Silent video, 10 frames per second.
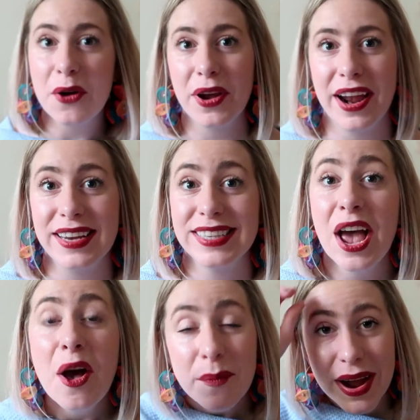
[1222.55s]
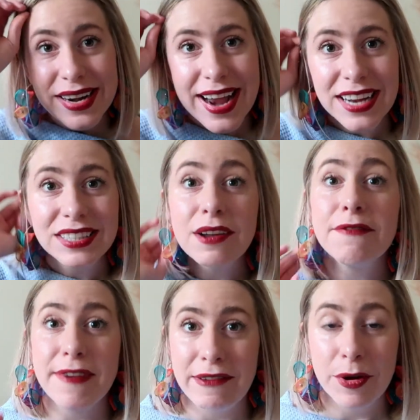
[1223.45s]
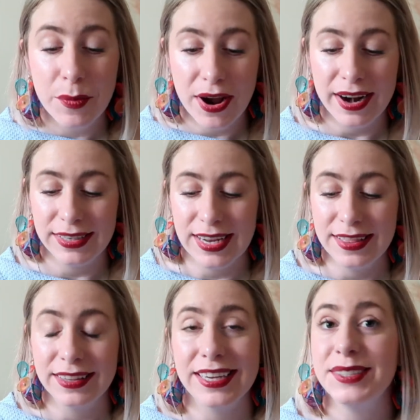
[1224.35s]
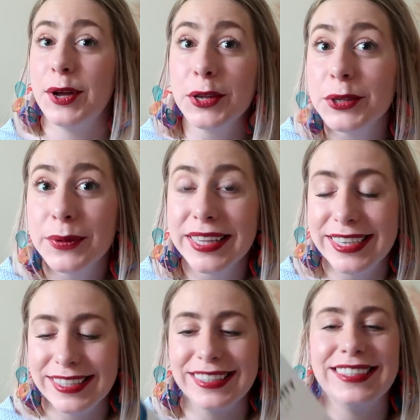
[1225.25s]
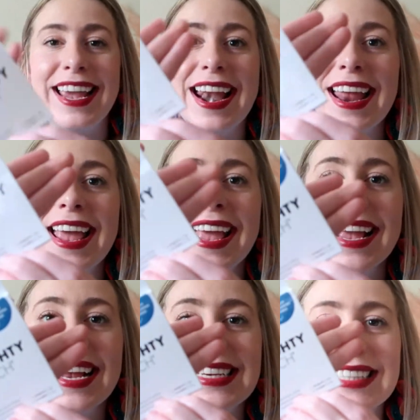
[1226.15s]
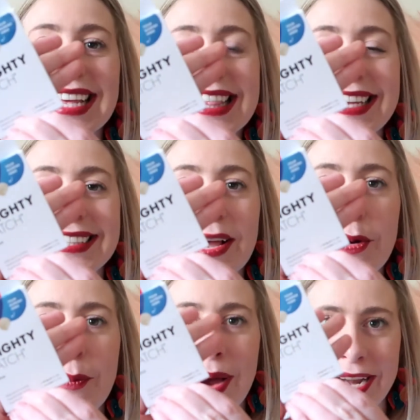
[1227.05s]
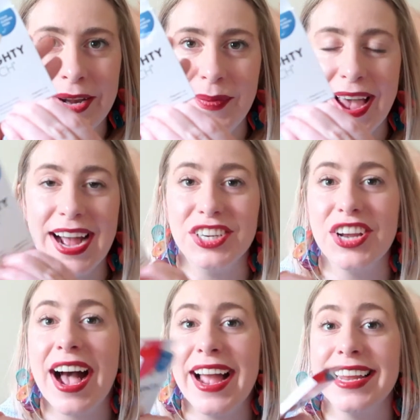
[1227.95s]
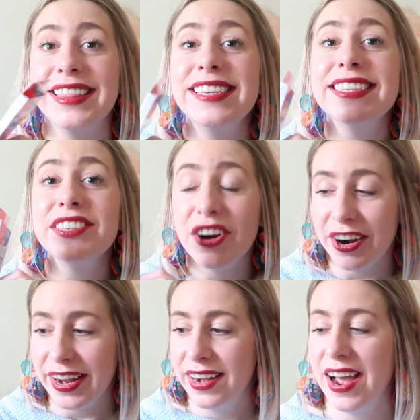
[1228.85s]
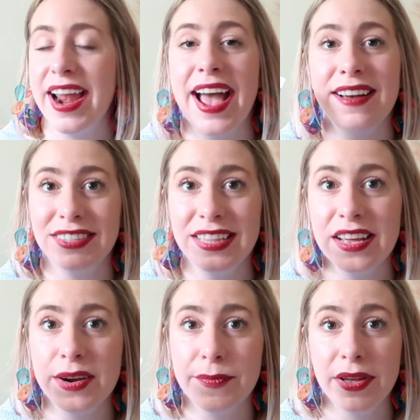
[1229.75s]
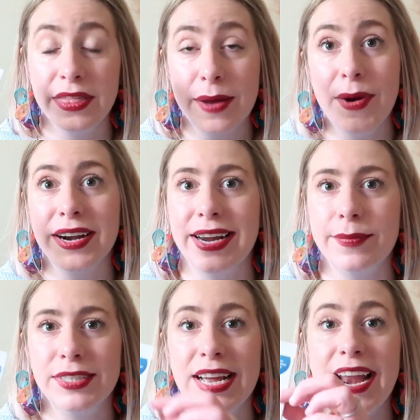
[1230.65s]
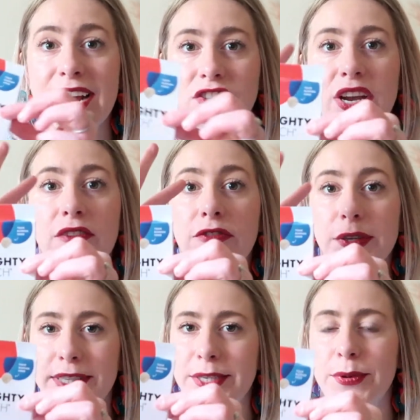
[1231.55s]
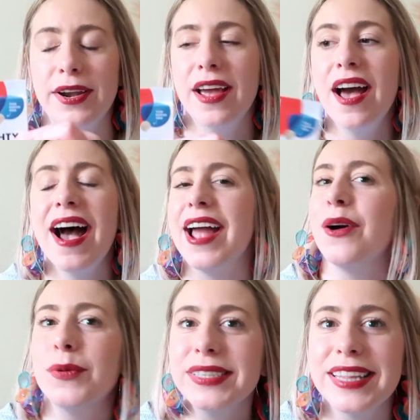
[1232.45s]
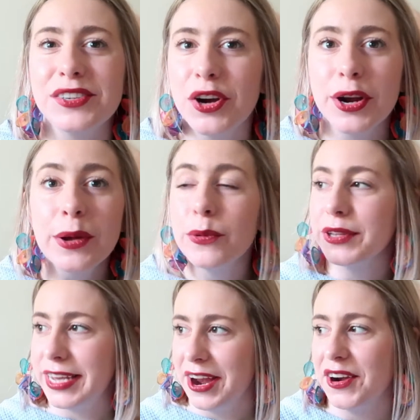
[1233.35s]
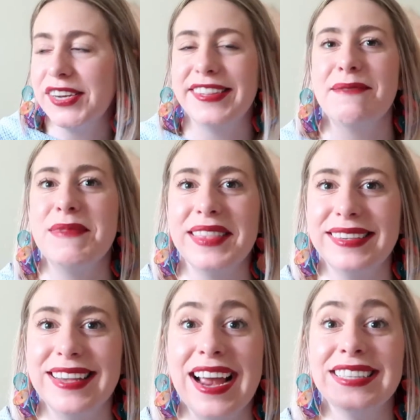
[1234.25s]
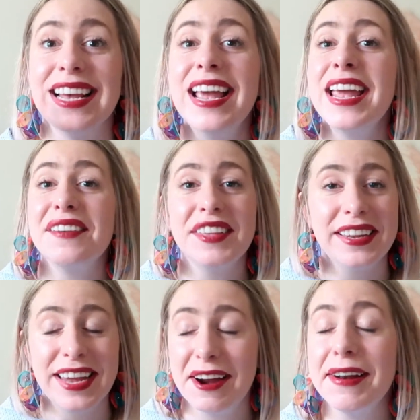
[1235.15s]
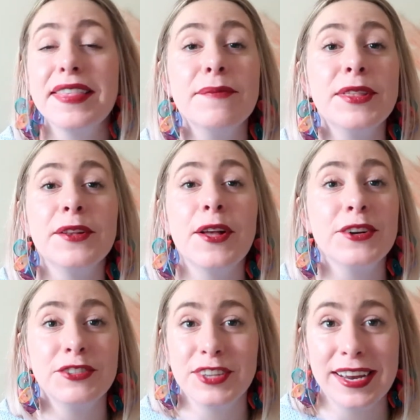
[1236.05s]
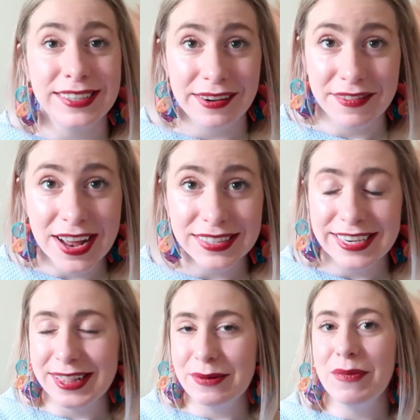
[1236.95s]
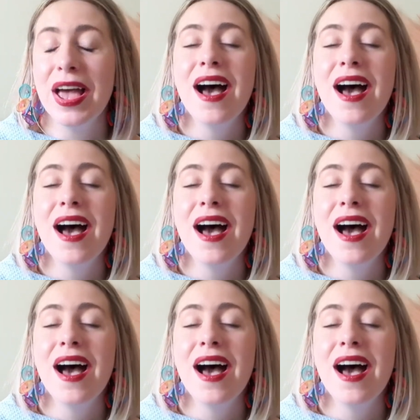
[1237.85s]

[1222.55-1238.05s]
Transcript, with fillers: Okay guys, my next favorite product on the list, also related to skin, is this mighty patch. I get these at Target. I have seen them, them on Amazon, actually a full size one. I always, that Target only carries them in this size. If they carry them in the larger size, I've not seen them.